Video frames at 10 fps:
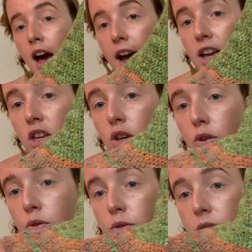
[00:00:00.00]
I
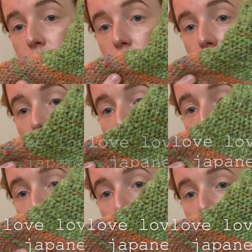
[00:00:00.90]
used
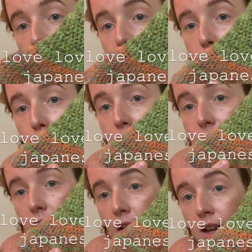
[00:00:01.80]

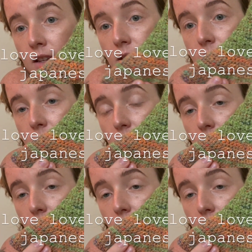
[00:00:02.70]
100%